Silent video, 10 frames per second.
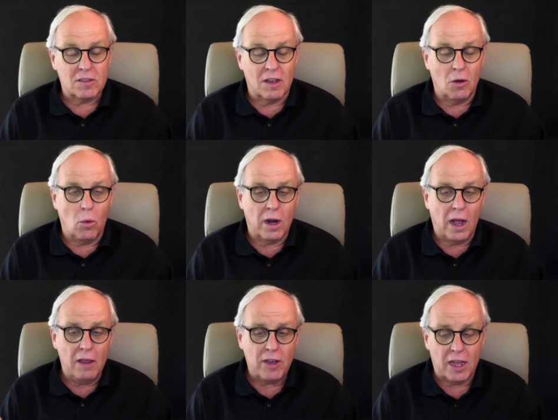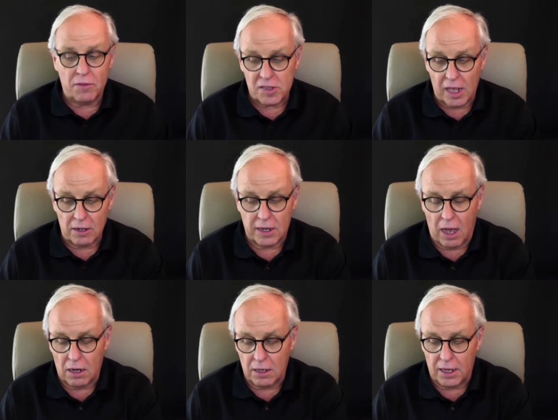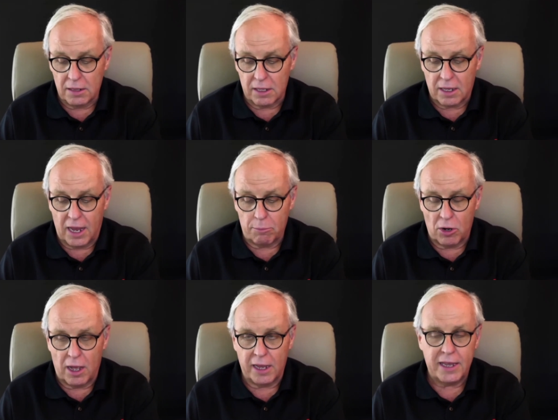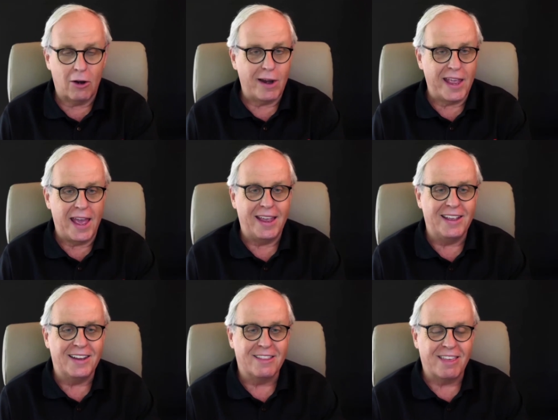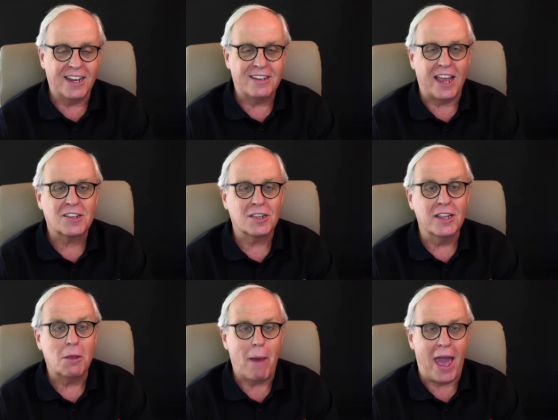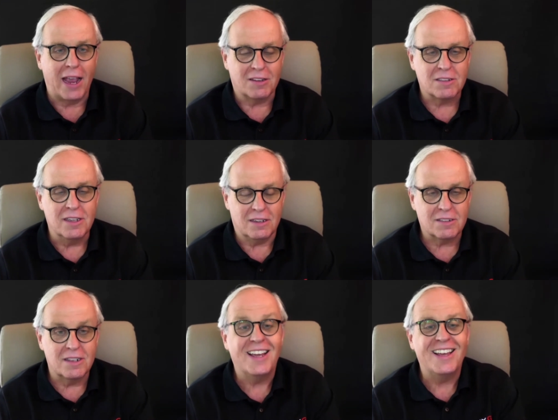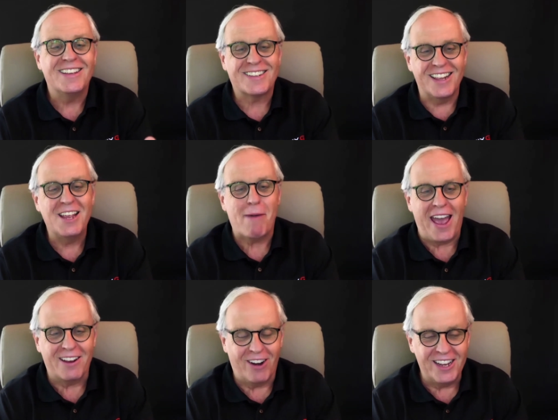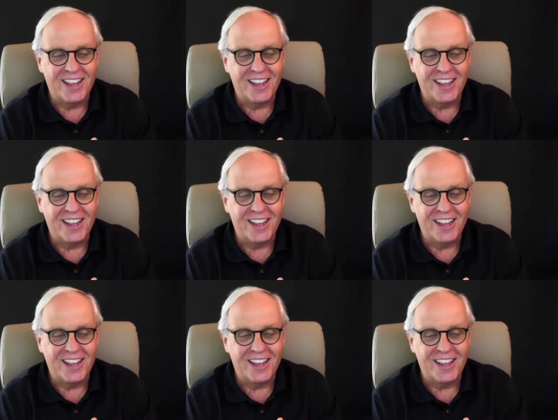So what I've kind of settled down in the camera, I carry a Think Tank sling bag, right?